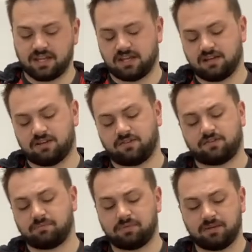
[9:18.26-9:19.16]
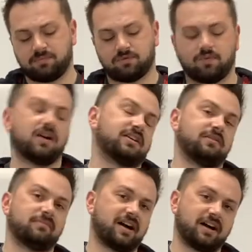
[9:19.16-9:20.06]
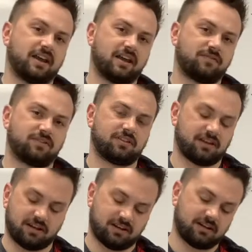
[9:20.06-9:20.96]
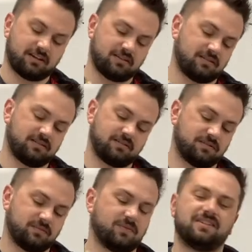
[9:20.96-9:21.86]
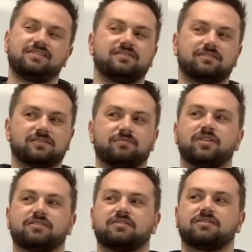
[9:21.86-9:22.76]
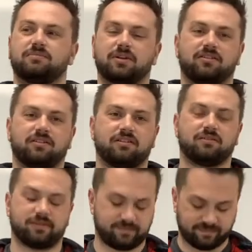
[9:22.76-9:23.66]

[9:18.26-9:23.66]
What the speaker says: if the people walking by ever think, what is Mr. Sperry doing?